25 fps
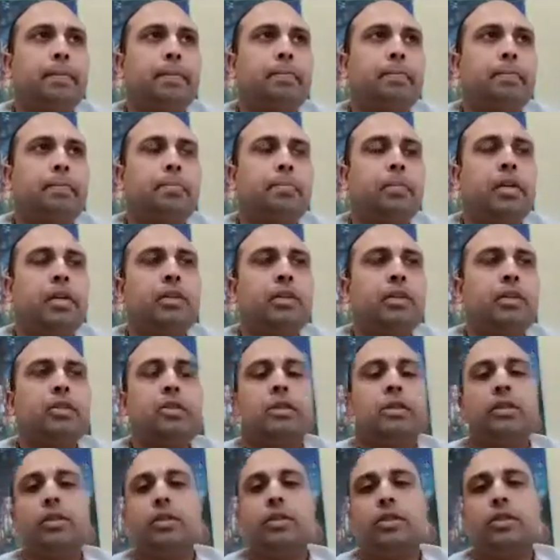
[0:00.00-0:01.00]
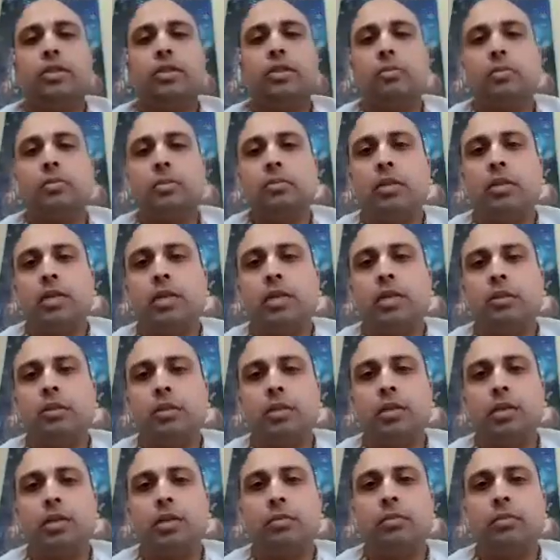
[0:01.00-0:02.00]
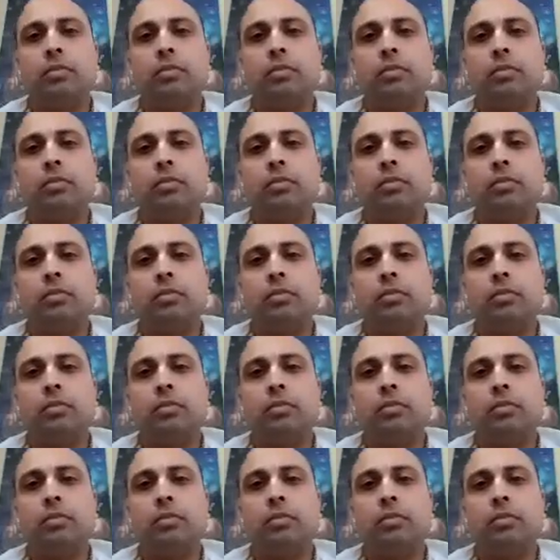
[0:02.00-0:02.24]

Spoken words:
mentioned in the Srimad Bhagavatam,